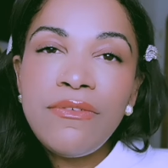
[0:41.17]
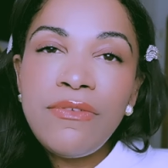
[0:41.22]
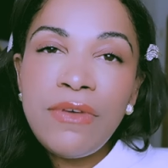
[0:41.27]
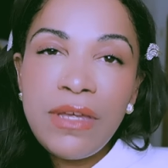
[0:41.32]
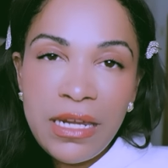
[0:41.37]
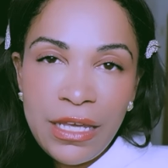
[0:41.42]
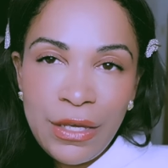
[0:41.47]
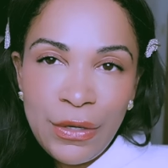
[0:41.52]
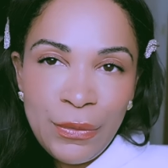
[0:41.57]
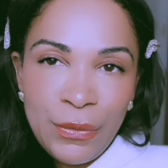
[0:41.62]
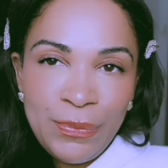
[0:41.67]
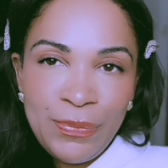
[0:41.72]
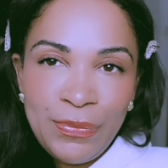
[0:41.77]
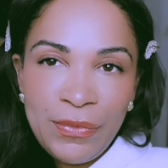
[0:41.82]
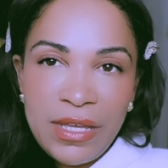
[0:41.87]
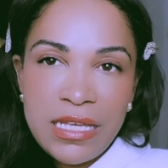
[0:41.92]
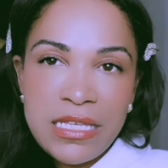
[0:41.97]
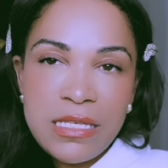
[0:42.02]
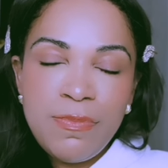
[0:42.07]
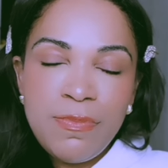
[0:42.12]
video
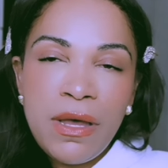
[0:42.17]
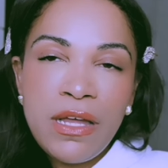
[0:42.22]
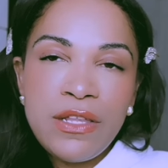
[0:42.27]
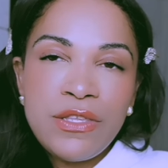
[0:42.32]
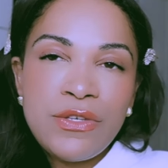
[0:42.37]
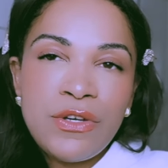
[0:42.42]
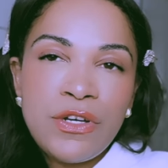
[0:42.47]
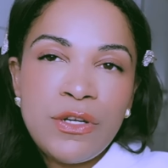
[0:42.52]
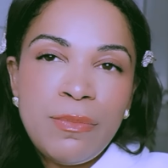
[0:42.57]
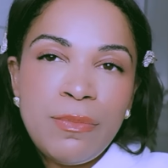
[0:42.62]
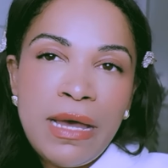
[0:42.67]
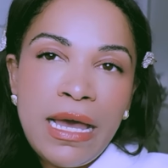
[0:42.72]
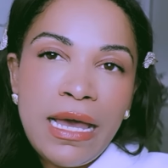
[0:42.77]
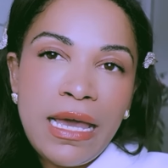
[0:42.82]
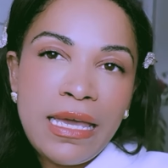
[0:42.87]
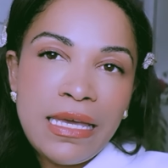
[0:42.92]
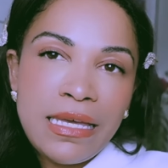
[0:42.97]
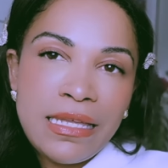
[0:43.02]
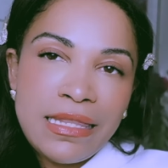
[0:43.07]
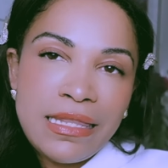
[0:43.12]
is sponsored
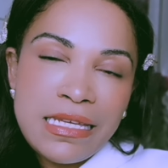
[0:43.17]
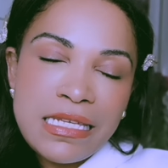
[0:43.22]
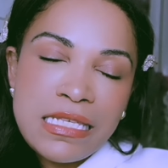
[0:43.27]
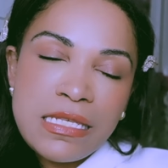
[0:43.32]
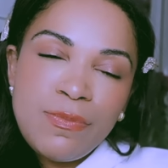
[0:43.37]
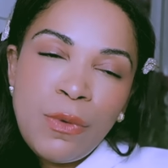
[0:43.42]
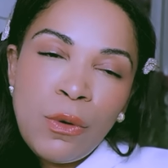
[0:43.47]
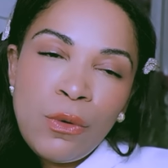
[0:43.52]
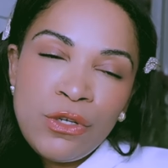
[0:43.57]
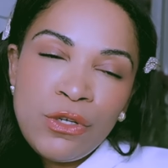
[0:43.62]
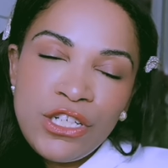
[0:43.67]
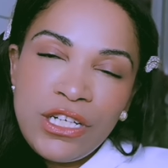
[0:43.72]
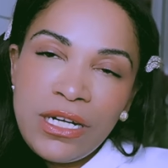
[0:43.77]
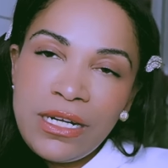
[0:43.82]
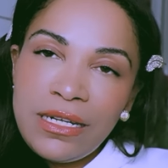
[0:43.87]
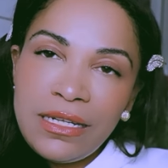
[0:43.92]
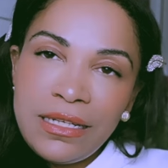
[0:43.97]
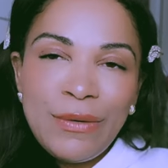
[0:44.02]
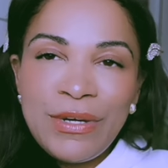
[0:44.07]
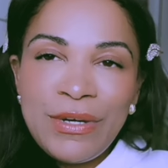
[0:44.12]
by this
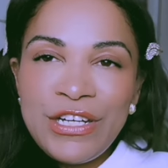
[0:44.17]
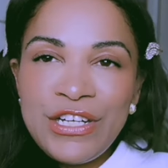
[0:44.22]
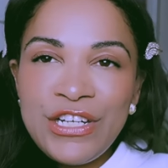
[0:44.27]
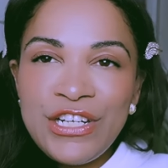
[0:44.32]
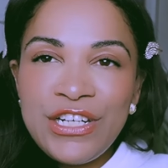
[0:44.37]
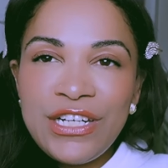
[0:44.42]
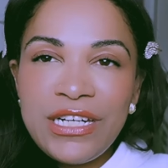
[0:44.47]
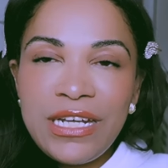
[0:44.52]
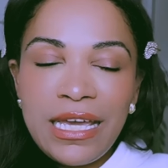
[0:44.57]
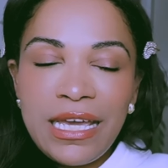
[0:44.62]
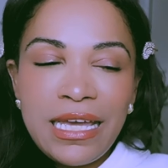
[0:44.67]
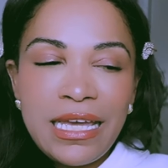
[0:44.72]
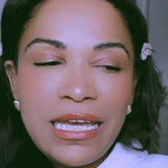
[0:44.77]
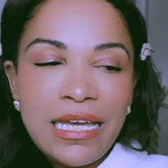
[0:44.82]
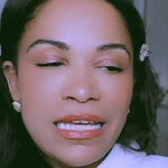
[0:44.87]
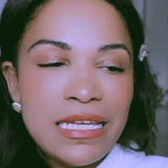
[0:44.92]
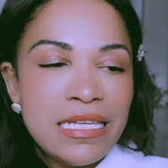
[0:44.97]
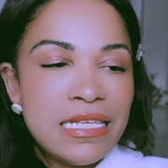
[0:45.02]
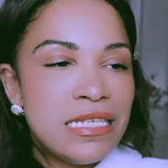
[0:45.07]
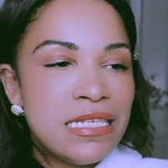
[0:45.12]
potion, which
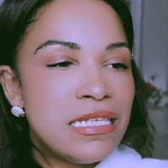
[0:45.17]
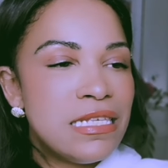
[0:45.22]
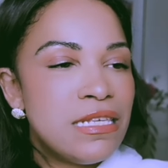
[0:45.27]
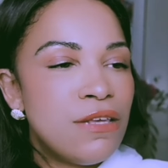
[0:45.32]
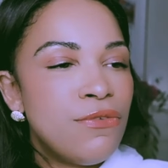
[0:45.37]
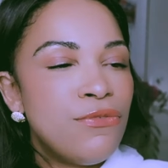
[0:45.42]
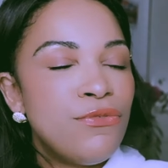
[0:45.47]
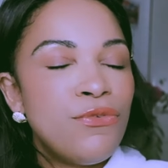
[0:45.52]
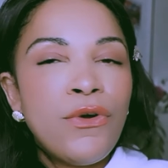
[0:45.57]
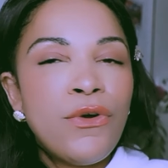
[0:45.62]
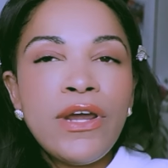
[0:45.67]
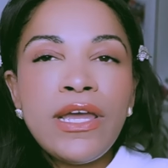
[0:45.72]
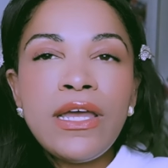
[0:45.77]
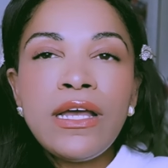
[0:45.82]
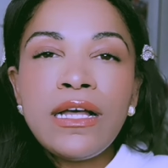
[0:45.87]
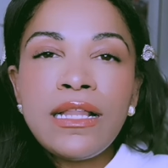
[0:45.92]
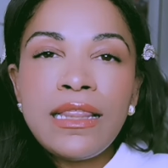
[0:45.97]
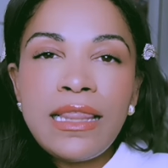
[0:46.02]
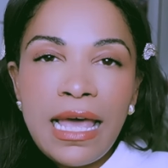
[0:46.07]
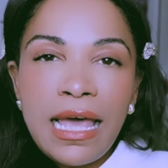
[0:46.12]
is for a
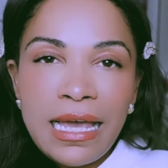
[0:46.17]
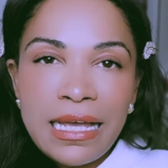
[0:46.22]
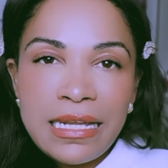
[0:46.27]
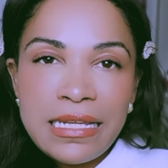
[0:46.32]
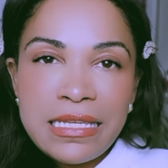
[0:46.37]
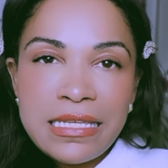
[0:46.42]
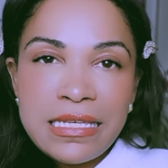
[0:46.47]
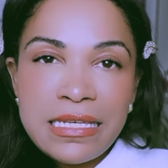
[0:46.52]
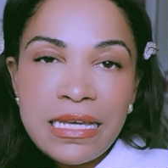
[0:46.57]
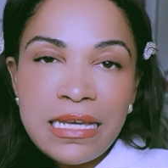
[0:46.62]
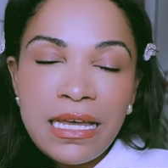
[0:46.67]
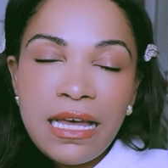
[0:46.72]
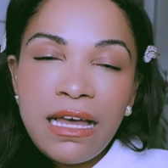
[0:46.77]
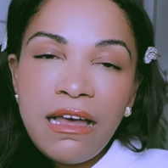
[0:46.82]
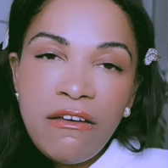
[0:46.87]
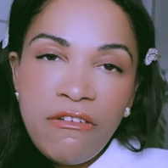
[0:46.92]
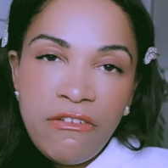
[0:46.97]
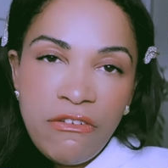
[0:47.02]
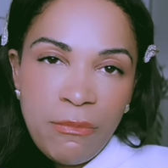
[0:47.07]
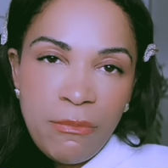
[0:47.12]
client
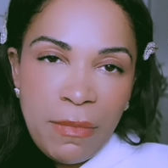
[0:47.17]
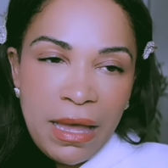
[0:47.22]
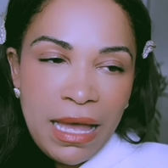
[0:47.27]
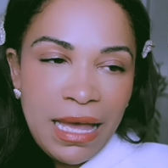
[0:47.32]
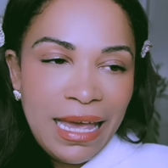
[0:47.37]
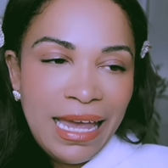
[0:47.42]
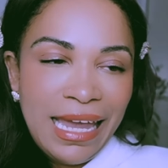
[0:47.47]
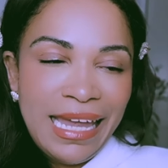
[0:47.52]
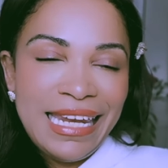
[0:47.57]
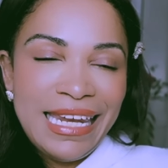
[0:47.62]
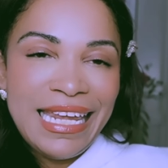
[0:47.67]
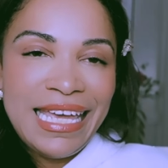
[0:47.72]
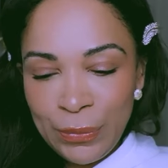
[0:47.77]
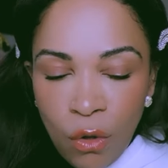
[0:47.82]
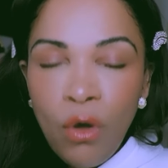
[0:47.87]
of mine.